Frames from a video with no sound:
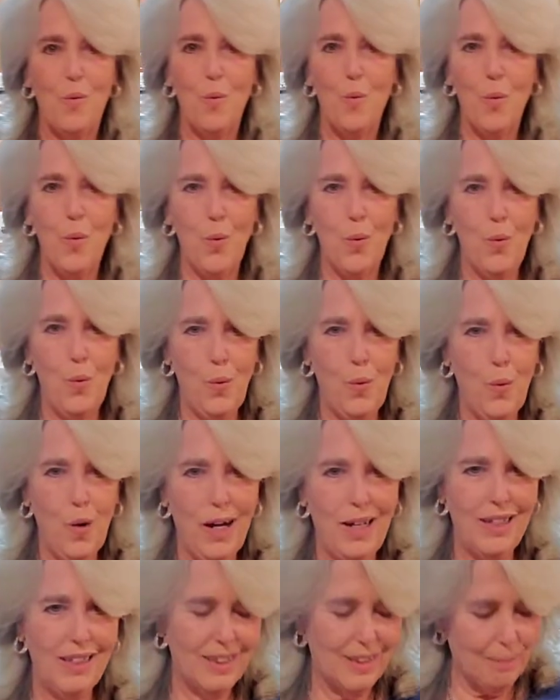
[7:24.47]
Ooh,
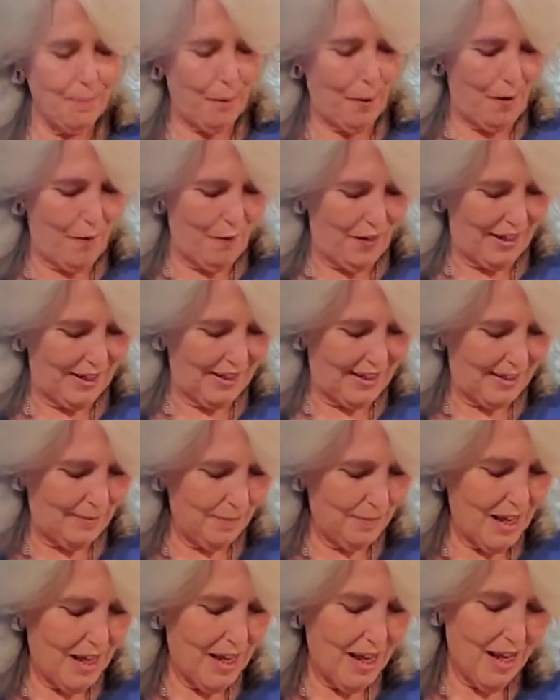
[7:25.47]
it's perfect.
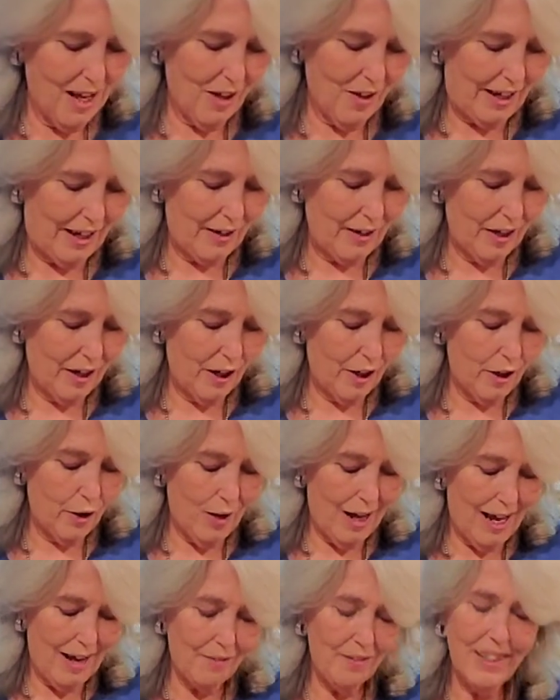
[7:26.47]
Okay,
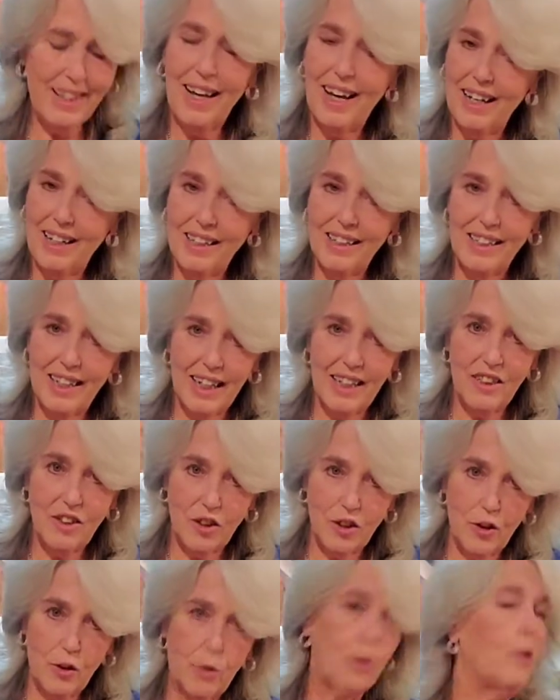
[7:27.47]
you'll have to kind of
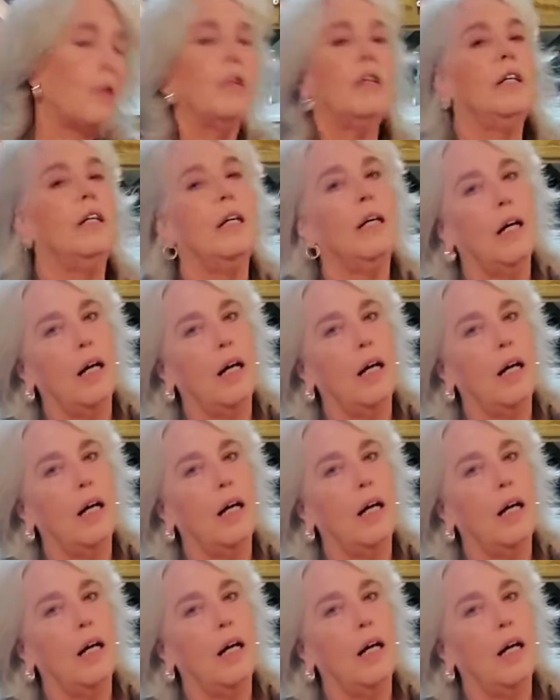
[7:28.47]
test your